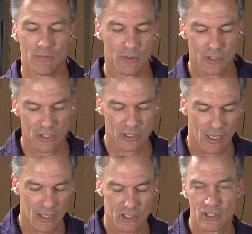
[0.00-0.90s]
which is
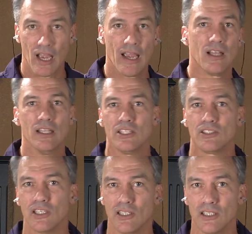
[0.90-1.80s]
uh,
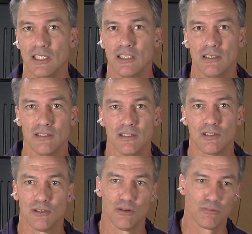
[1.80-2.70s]
stylistically
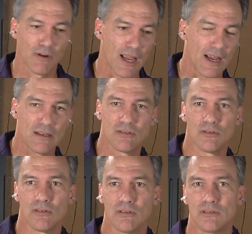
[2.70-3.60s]
correct
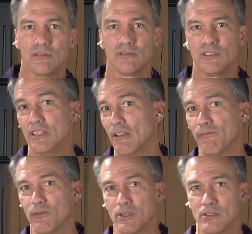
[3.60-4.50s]
or
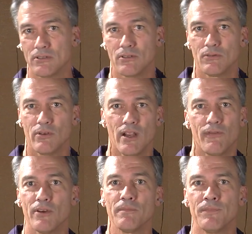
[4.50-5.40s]
different or
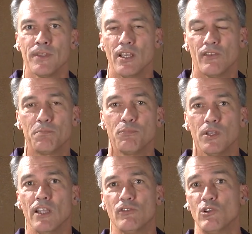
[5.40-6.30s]
whatever. It's,
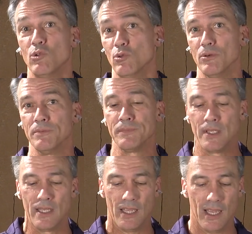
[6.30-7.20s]
it's cool.
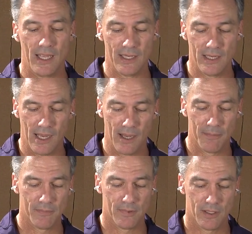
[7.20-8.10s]
And
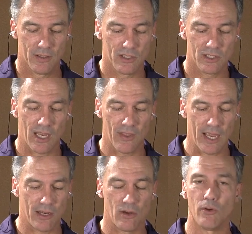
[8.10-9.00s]
um, this is how that